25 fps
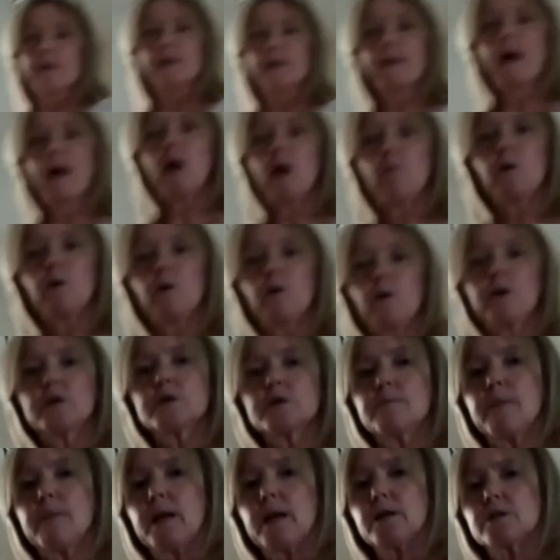that I wanted to
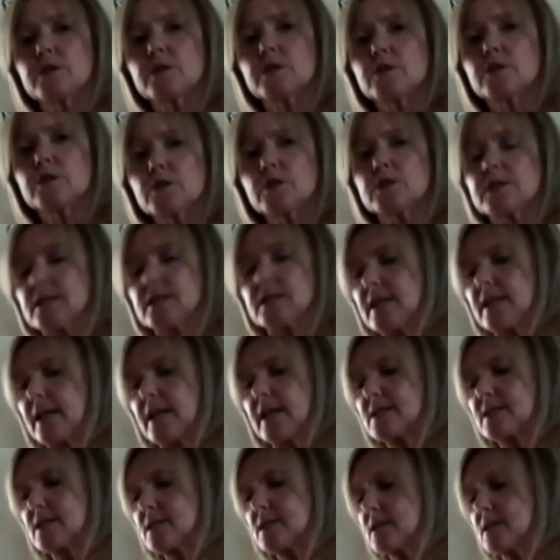mention just in
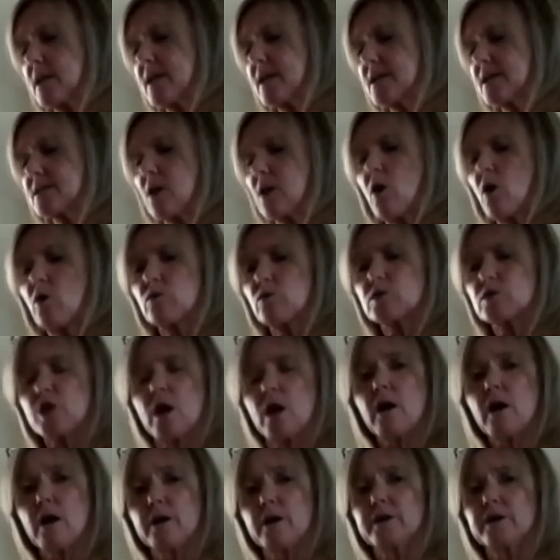this is
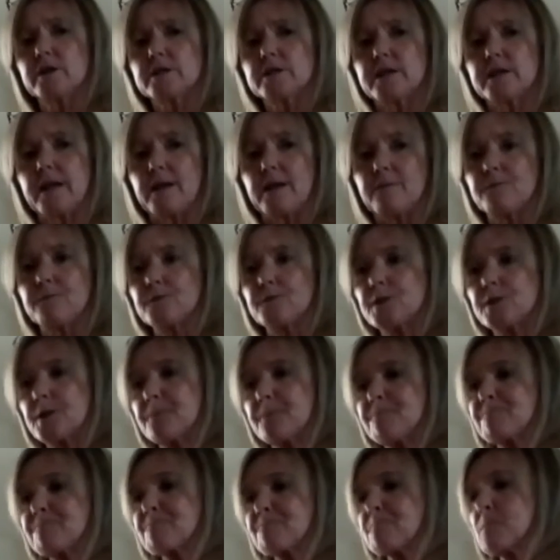alternatives.
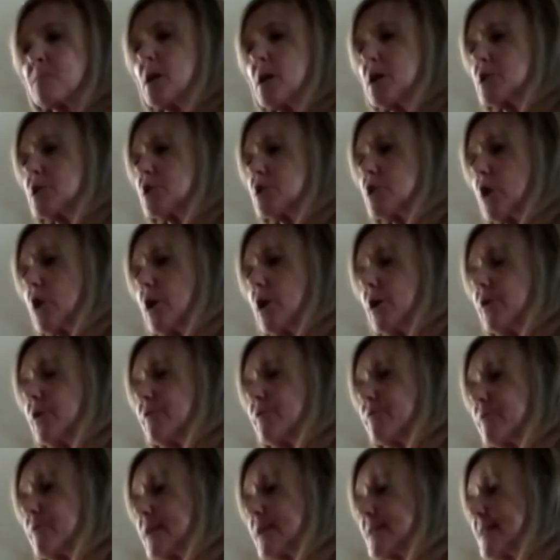So
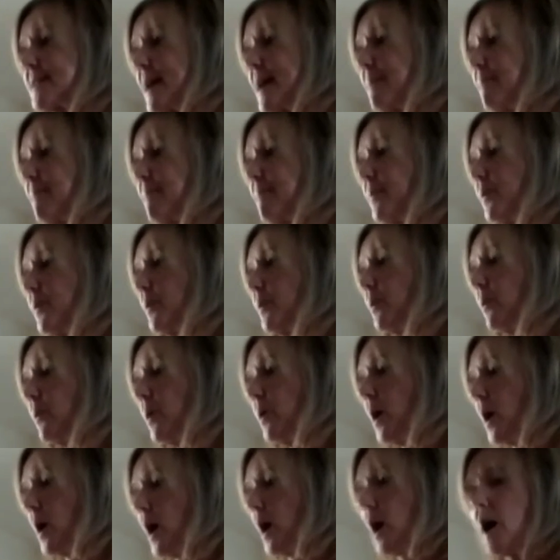for
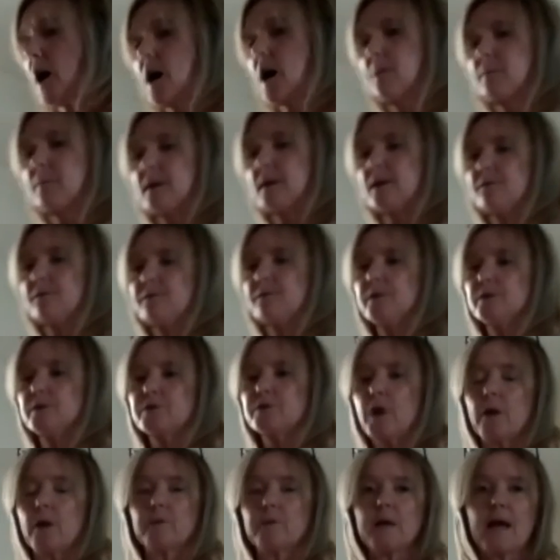example, if you
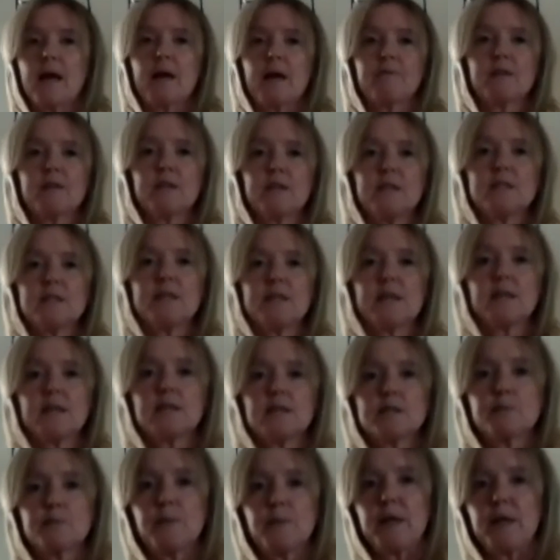don't have any
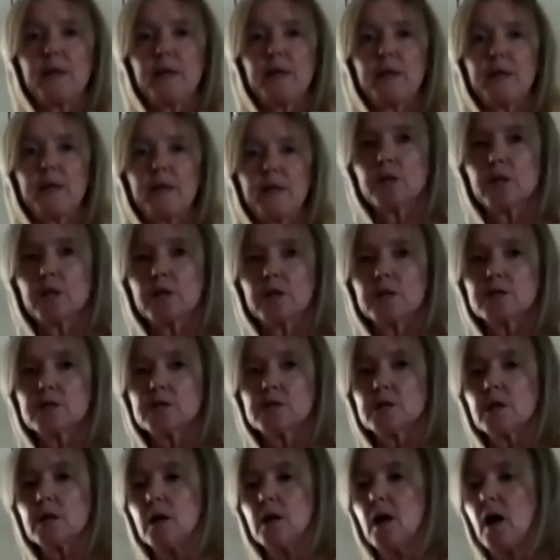tinned
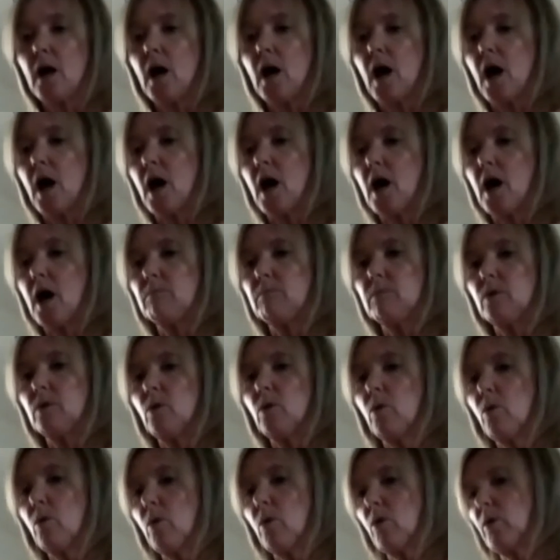peaches,
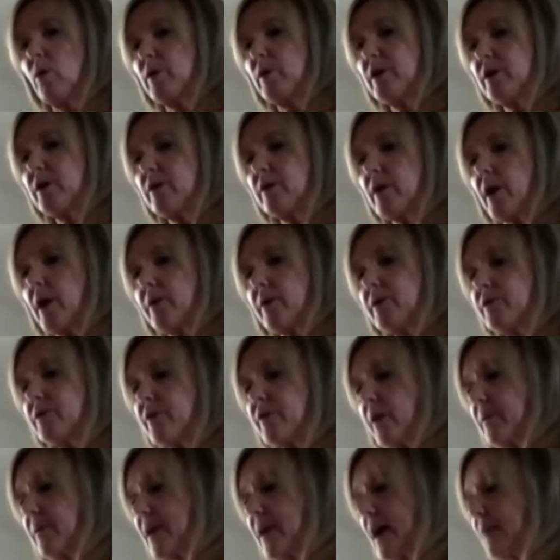or you know you
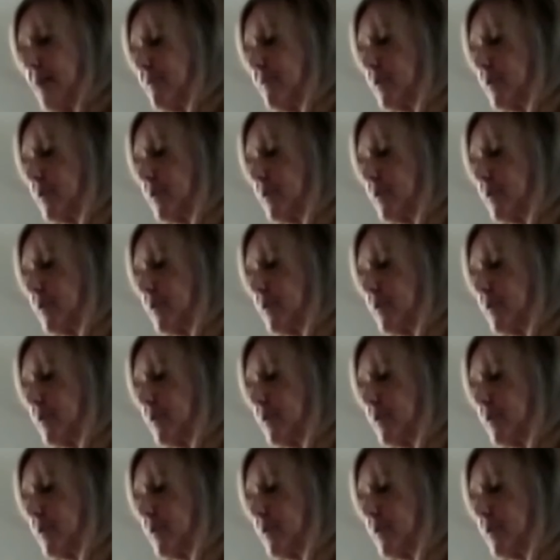don't have the